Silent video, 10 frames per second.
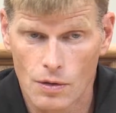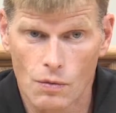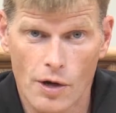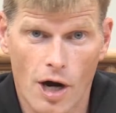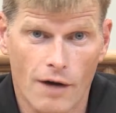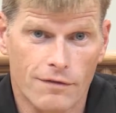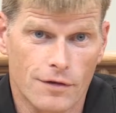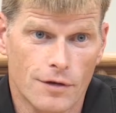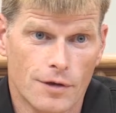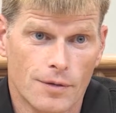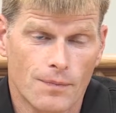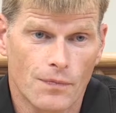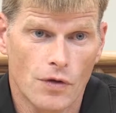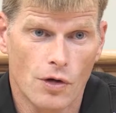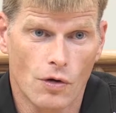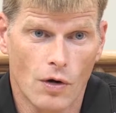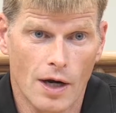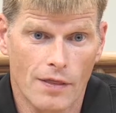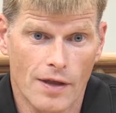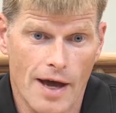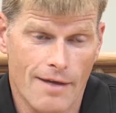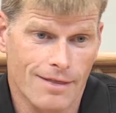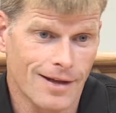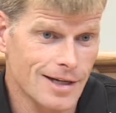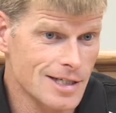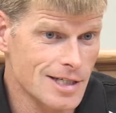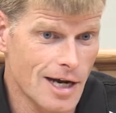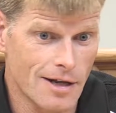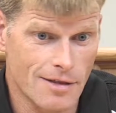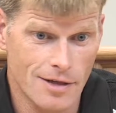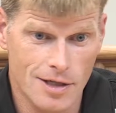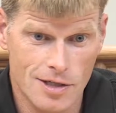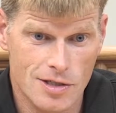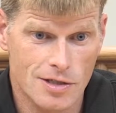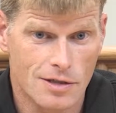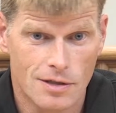we offer, on the athletic side of things,